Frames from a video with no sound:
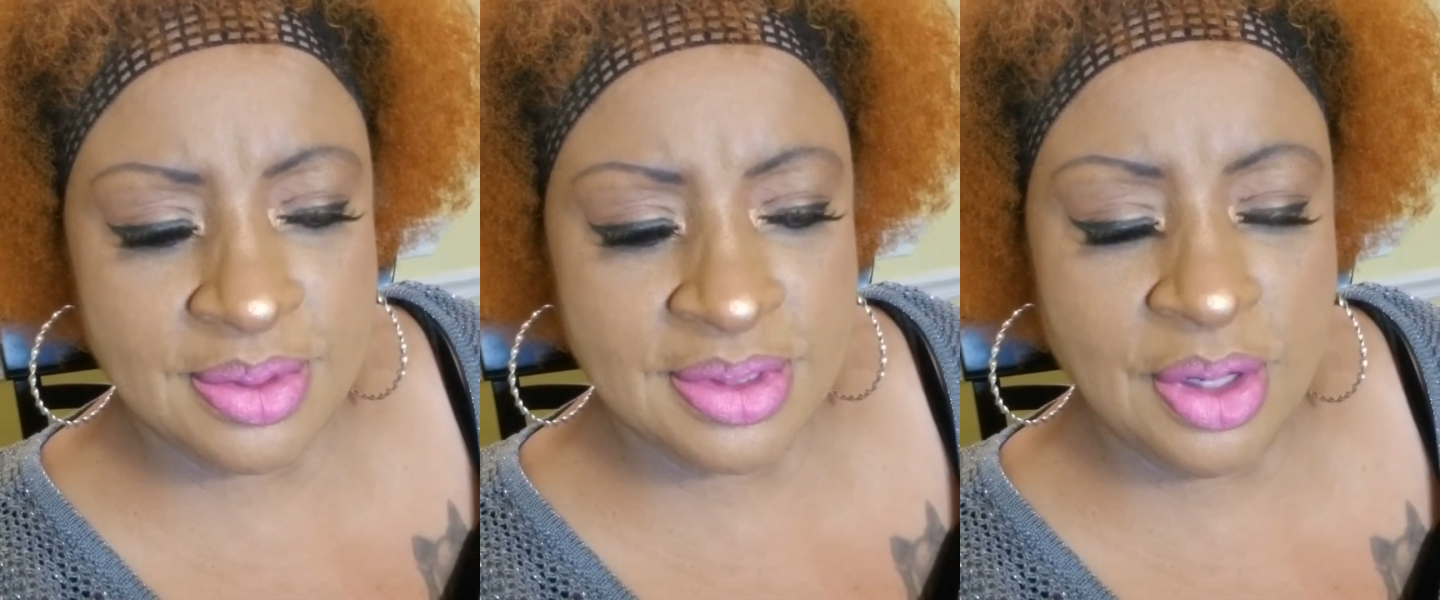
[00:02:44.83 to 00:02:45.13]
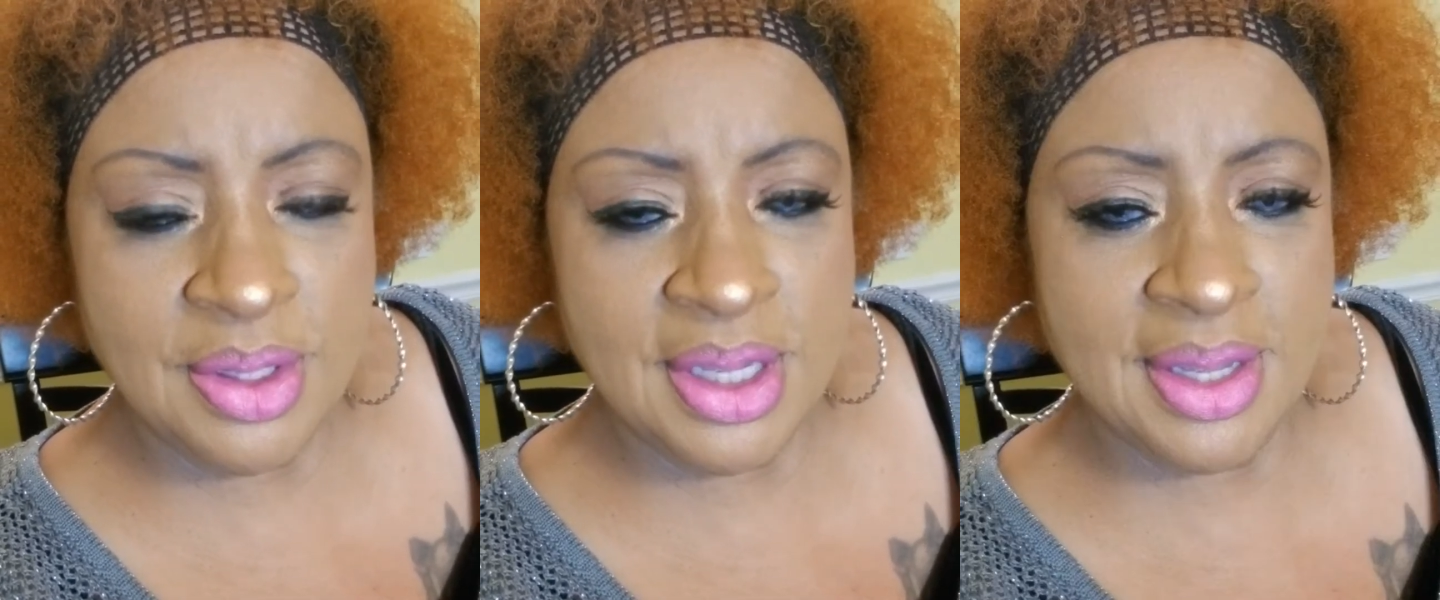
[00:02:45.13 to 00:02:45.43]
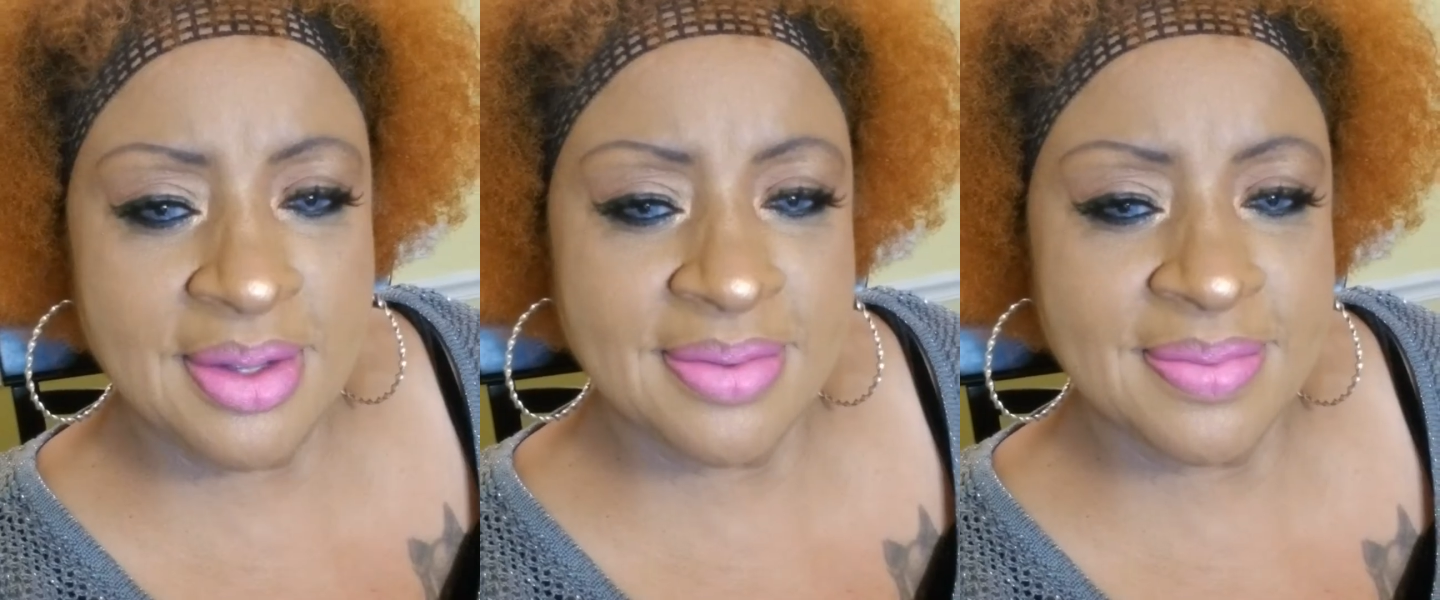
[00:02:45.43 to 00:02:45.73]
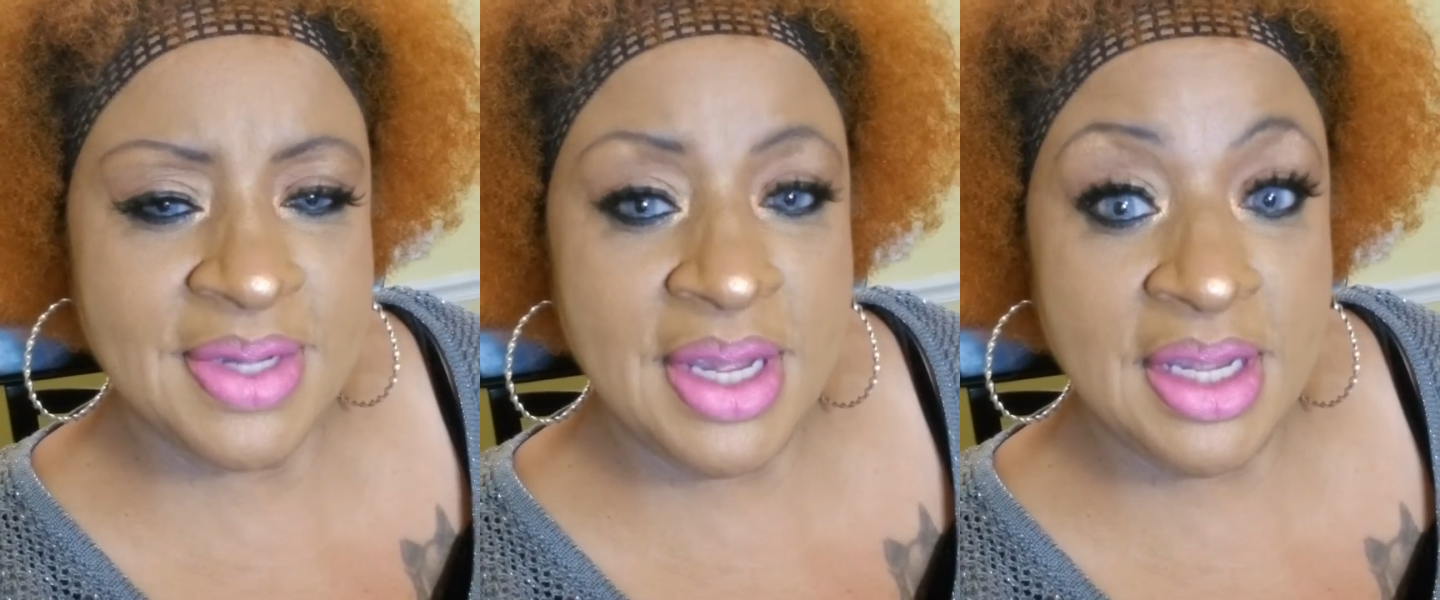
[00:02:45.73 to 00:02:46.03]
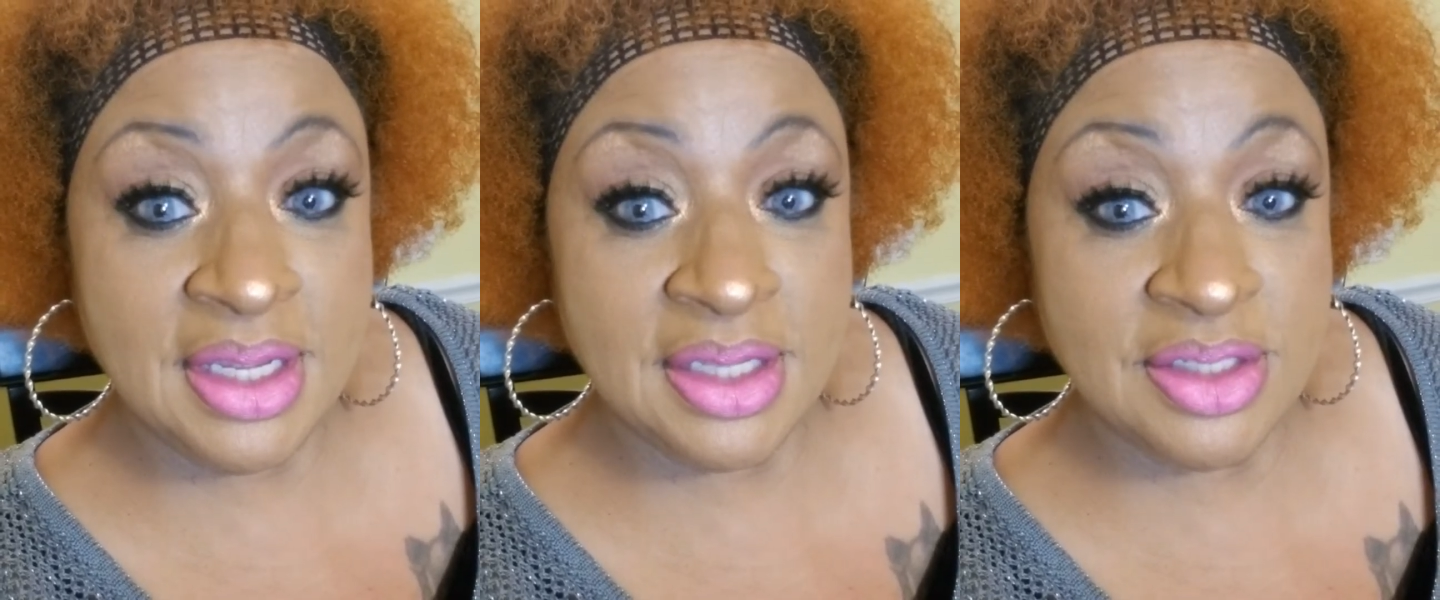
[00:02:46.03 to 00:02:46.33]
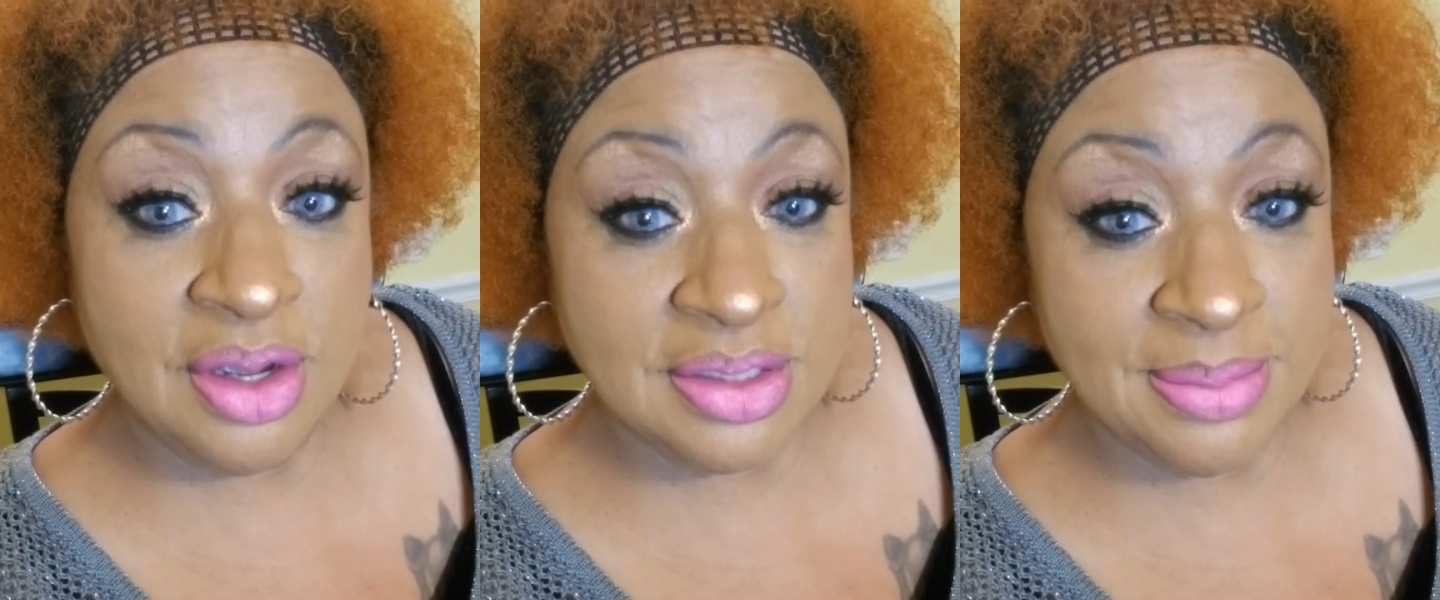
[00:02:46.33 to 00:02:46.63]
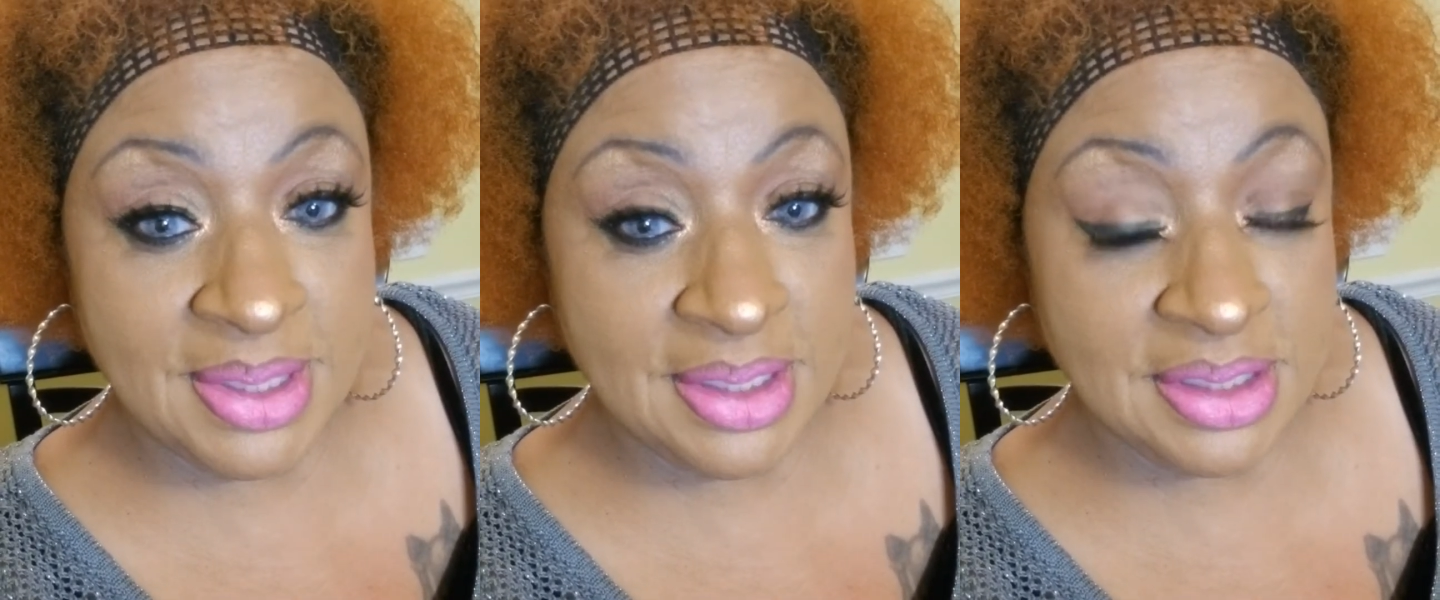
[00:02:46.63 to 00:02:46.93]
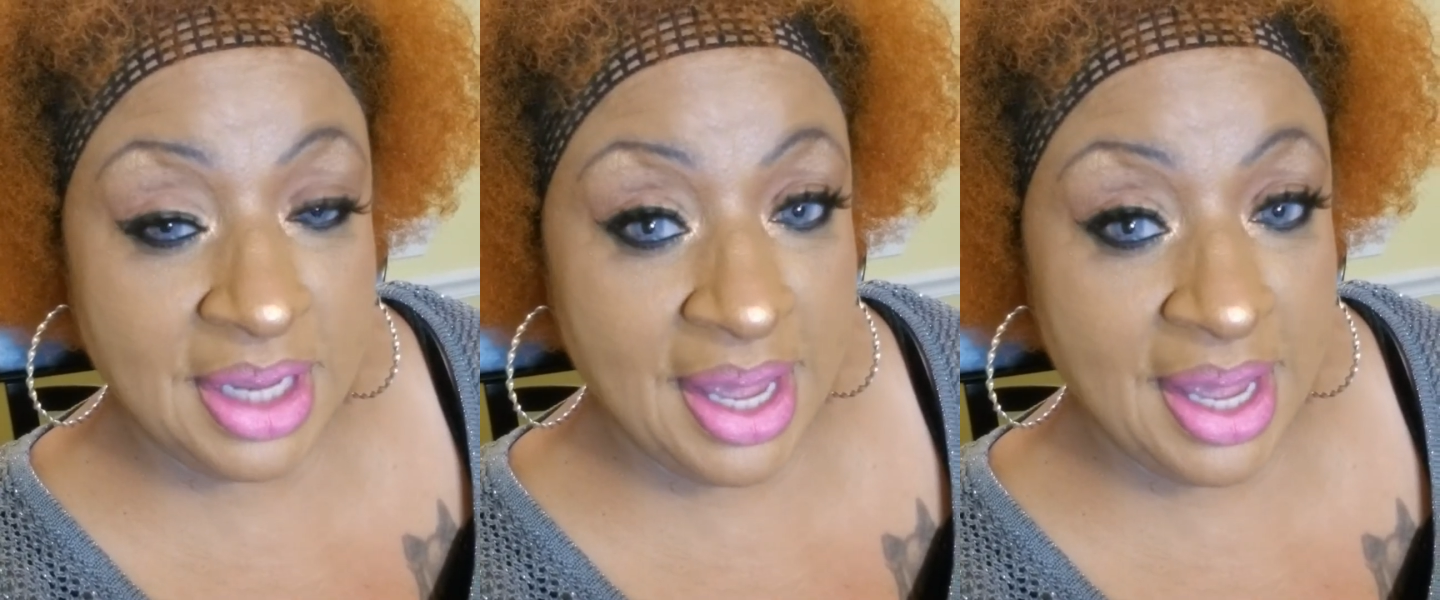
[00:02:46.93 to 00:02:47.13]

So yeah, get y'all some of these